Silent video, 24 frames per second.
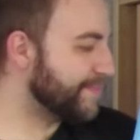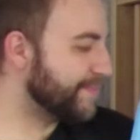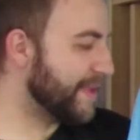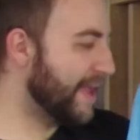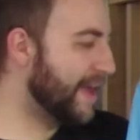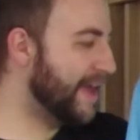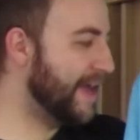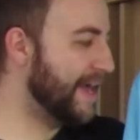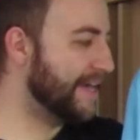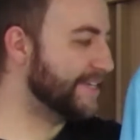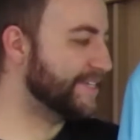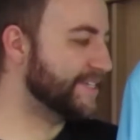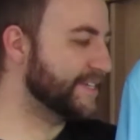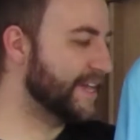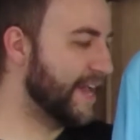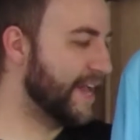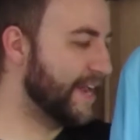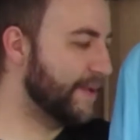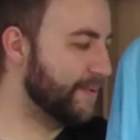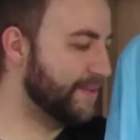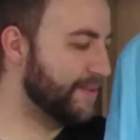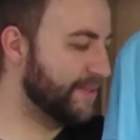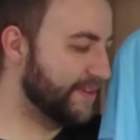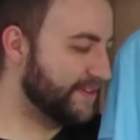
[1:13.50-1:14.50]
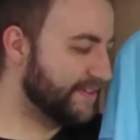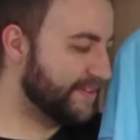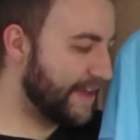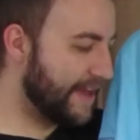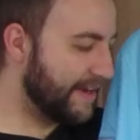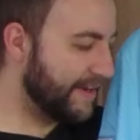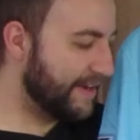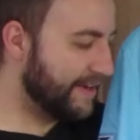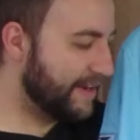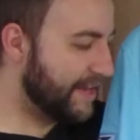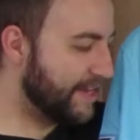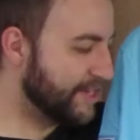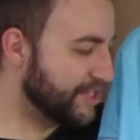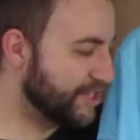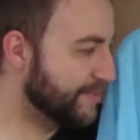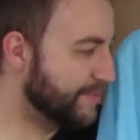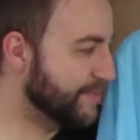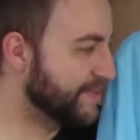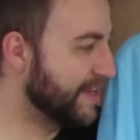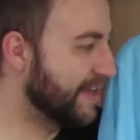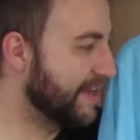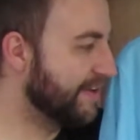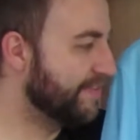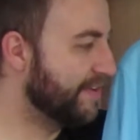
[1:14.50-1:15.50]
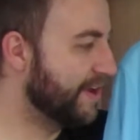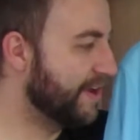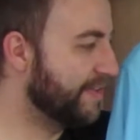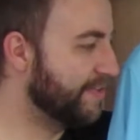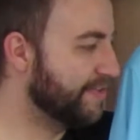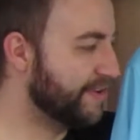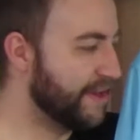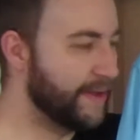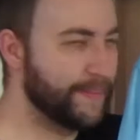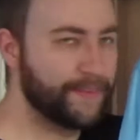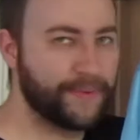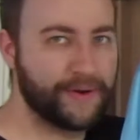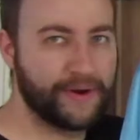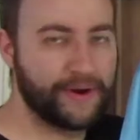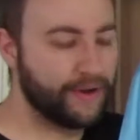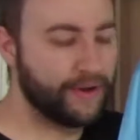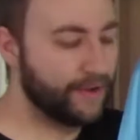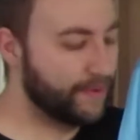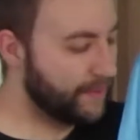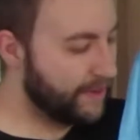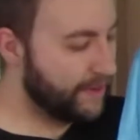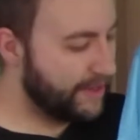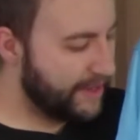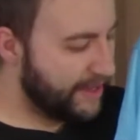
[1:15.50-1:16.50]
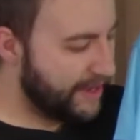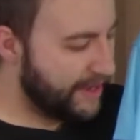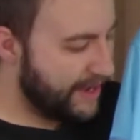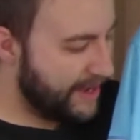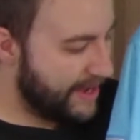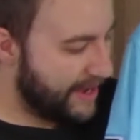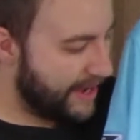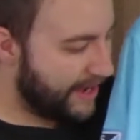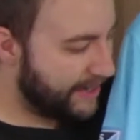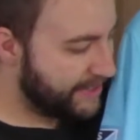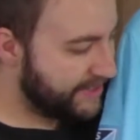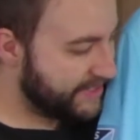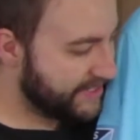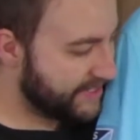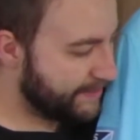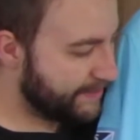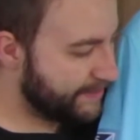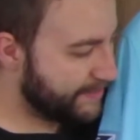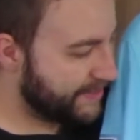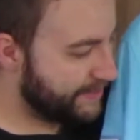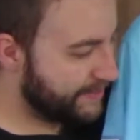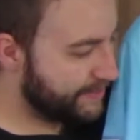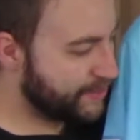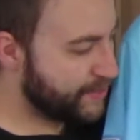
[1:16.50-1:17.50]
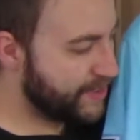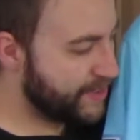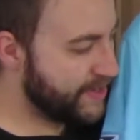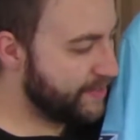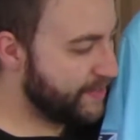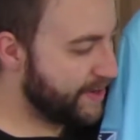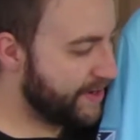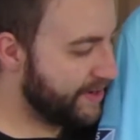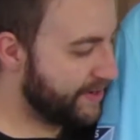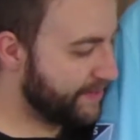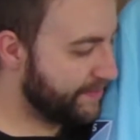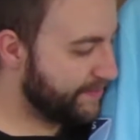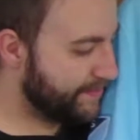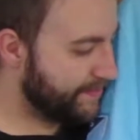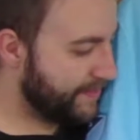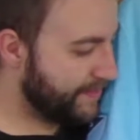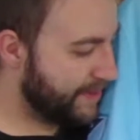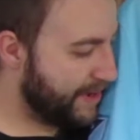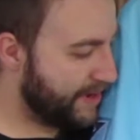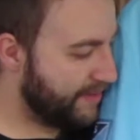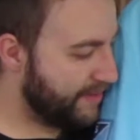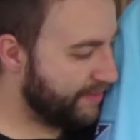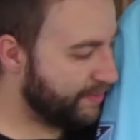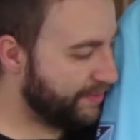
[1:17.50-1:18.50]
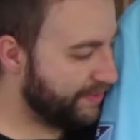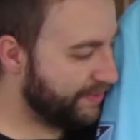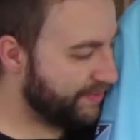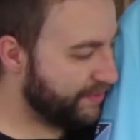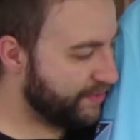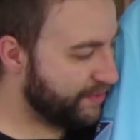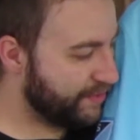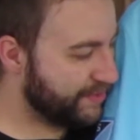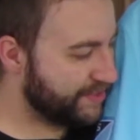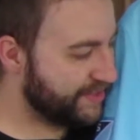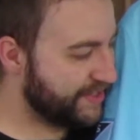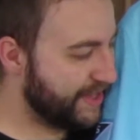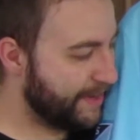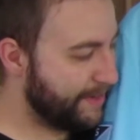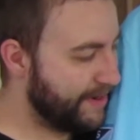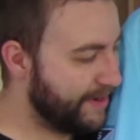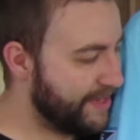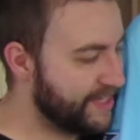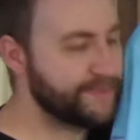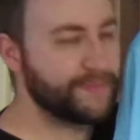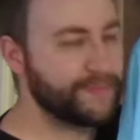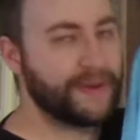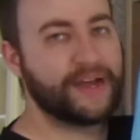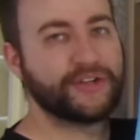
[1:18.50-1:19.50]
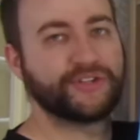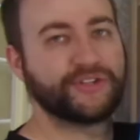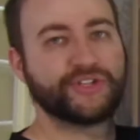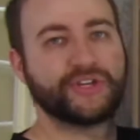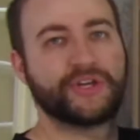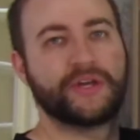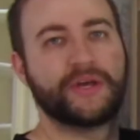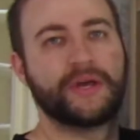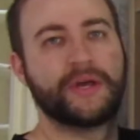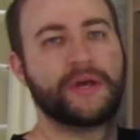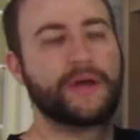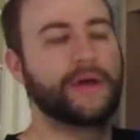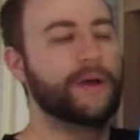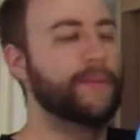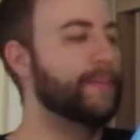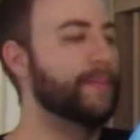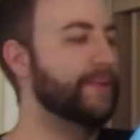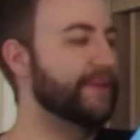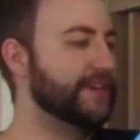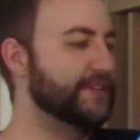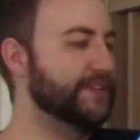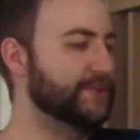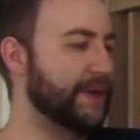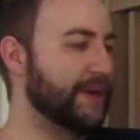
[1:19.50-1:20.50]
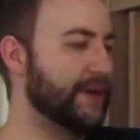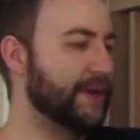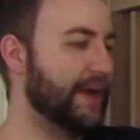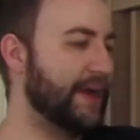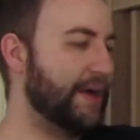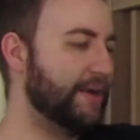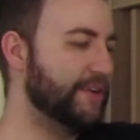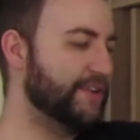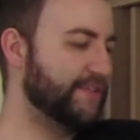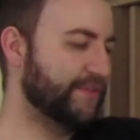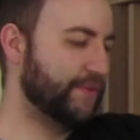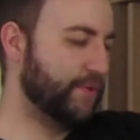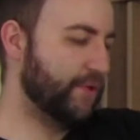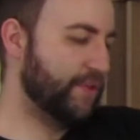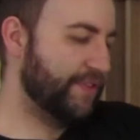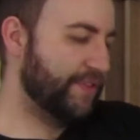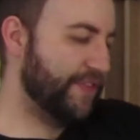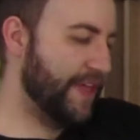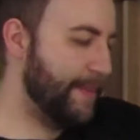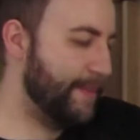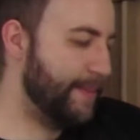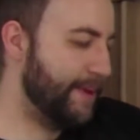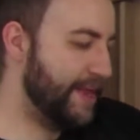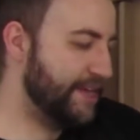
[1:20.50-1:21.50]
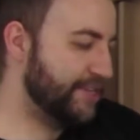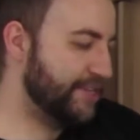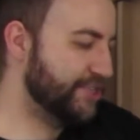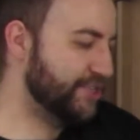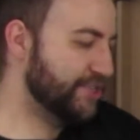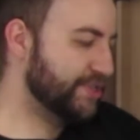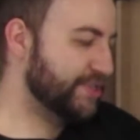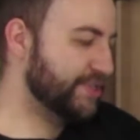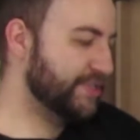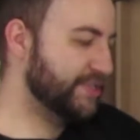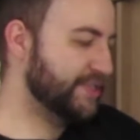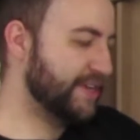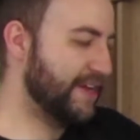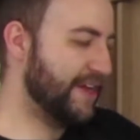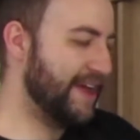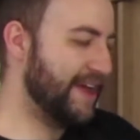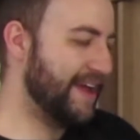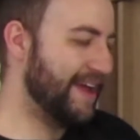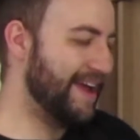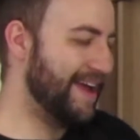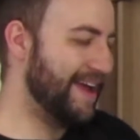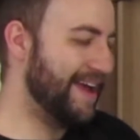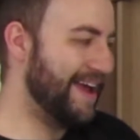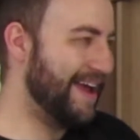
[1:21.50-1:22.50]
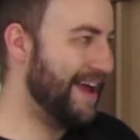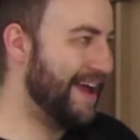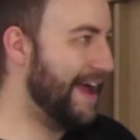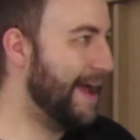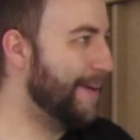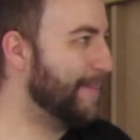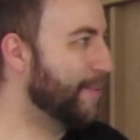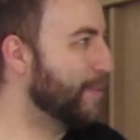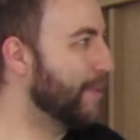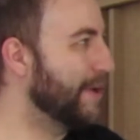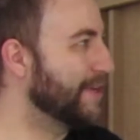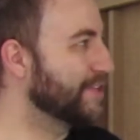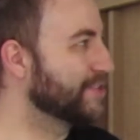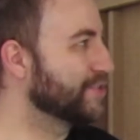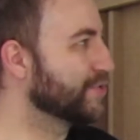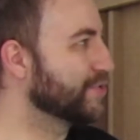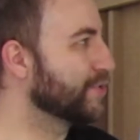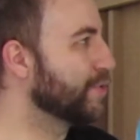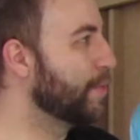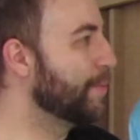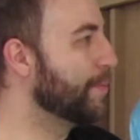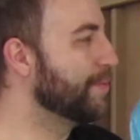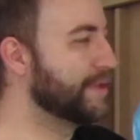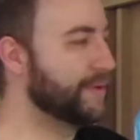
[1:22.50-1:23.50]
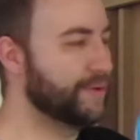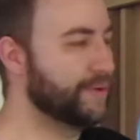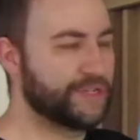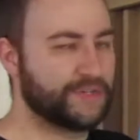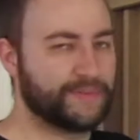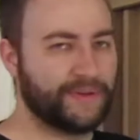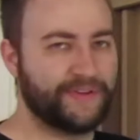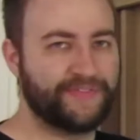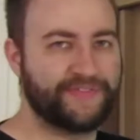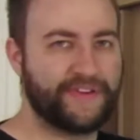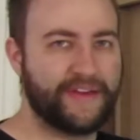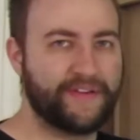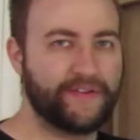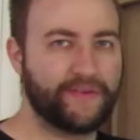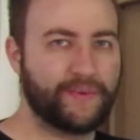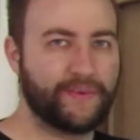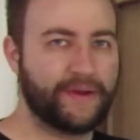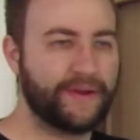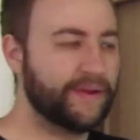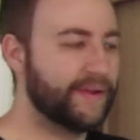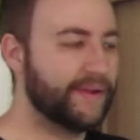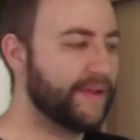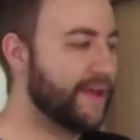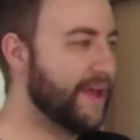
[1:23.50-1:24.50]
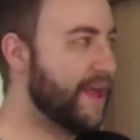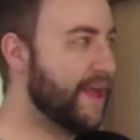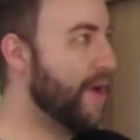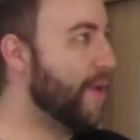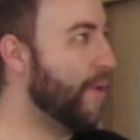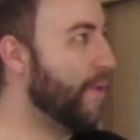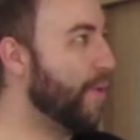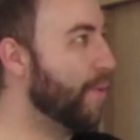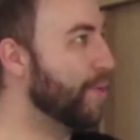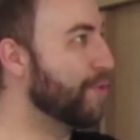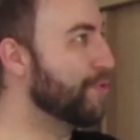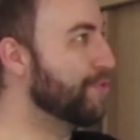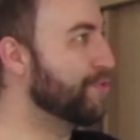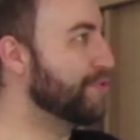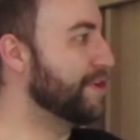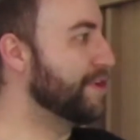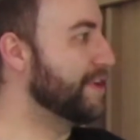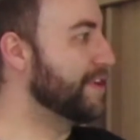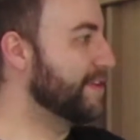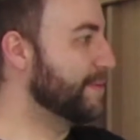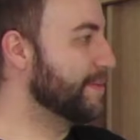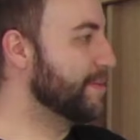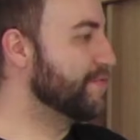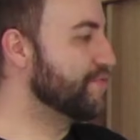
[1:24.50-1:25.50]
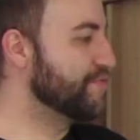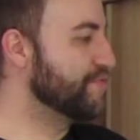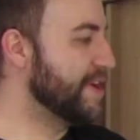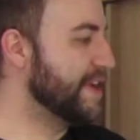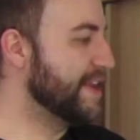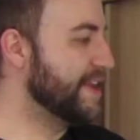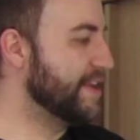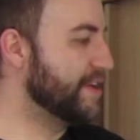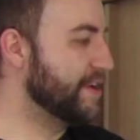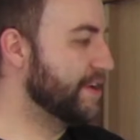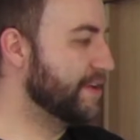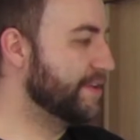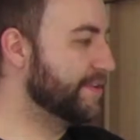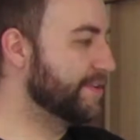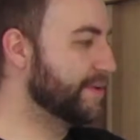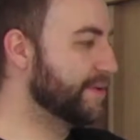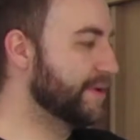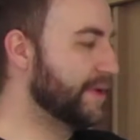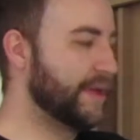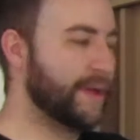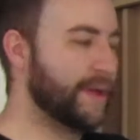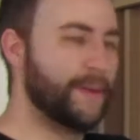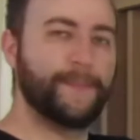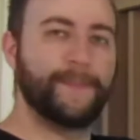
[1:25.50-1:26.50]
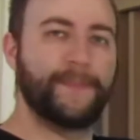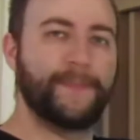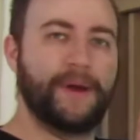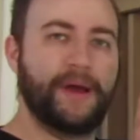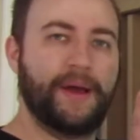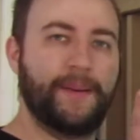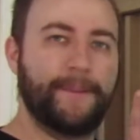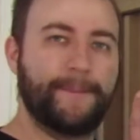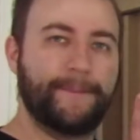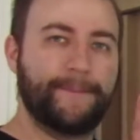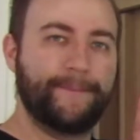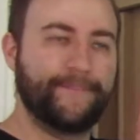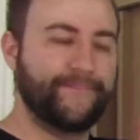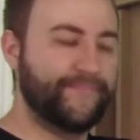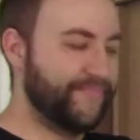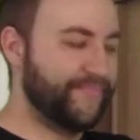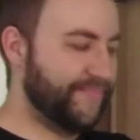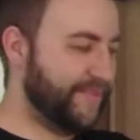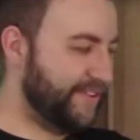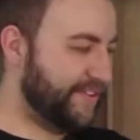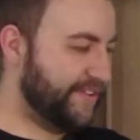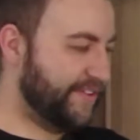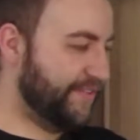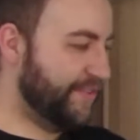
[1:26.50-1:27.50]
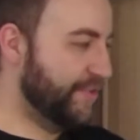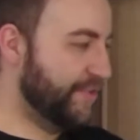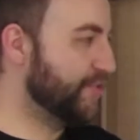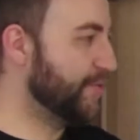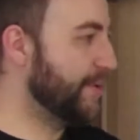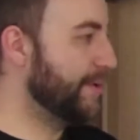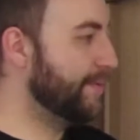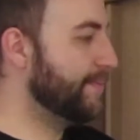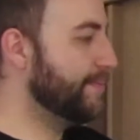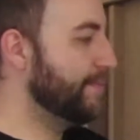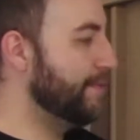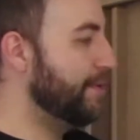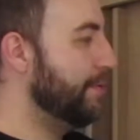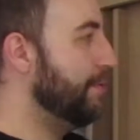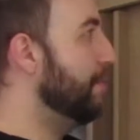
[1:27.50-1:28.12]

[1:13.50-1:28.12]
I had to get it with the Italian legend himself, Andrea Pirlo, and his number 21, with of course the MLS badge there as well. Out of all the MLS shirts, I'm quite torn between which is my favourite one. All three of them are really good, but this is the first one, New